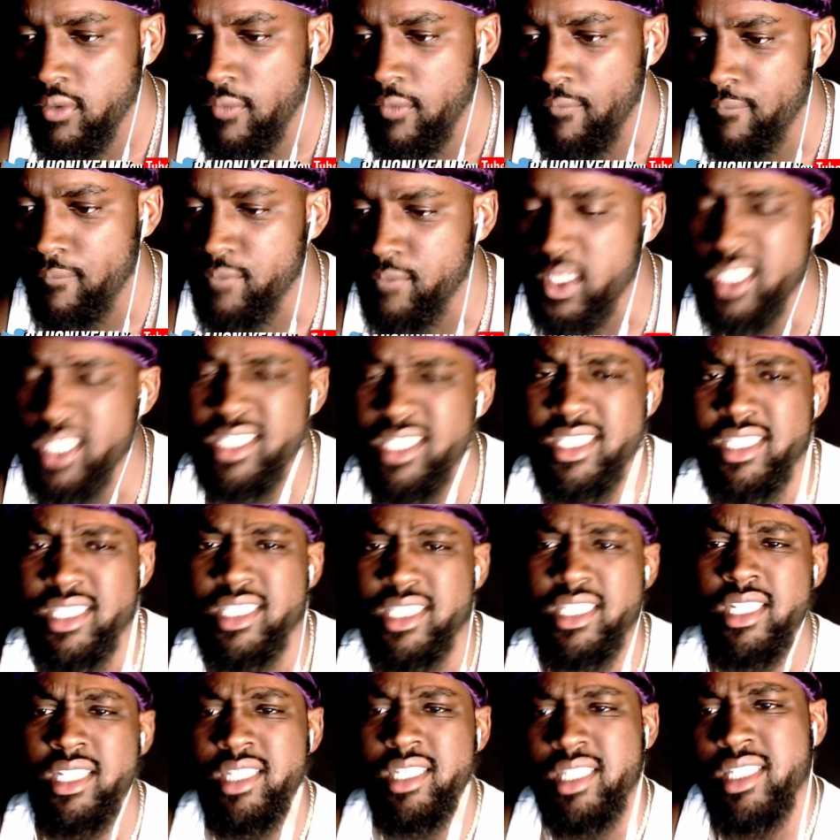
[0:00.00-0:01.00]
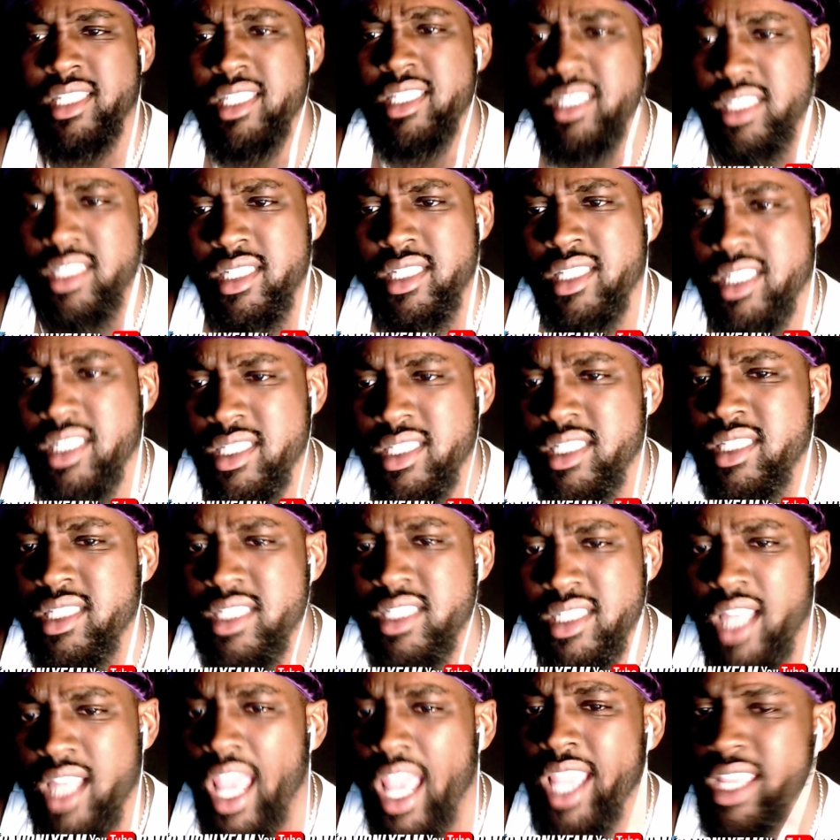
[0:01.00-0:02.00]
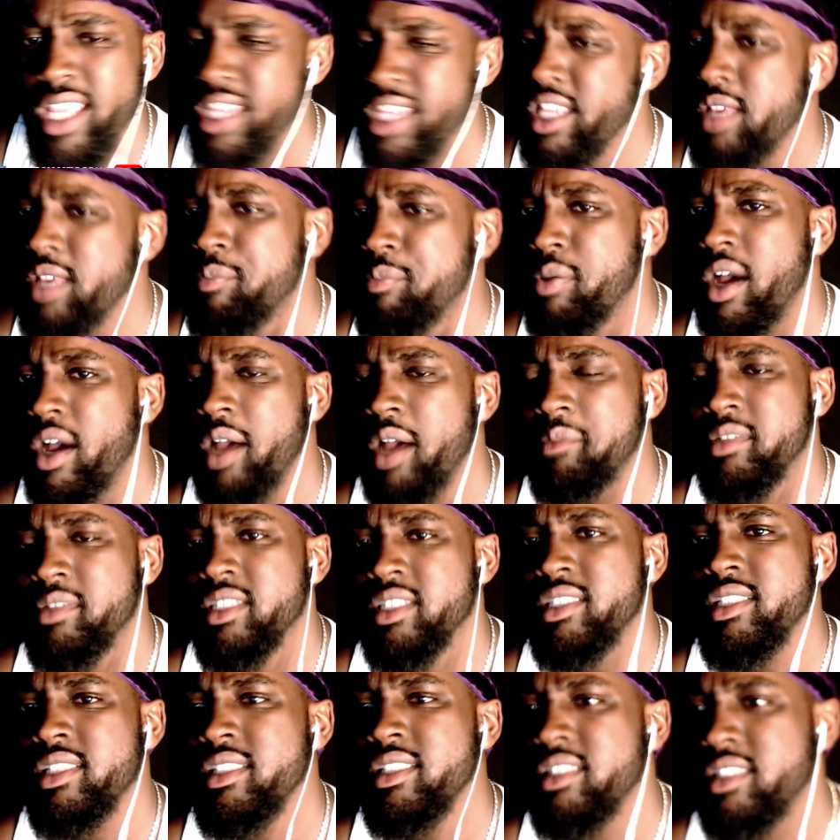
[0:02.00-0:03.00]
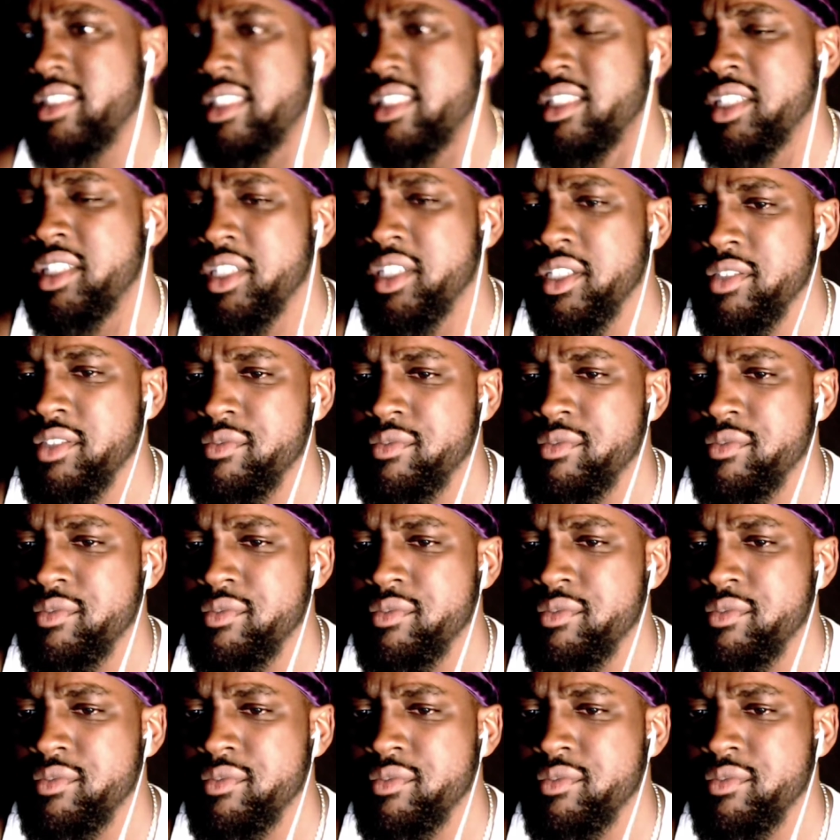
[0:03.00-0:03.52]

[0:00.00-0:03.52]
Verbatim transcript: This is this is this ain't hip hop. This is uh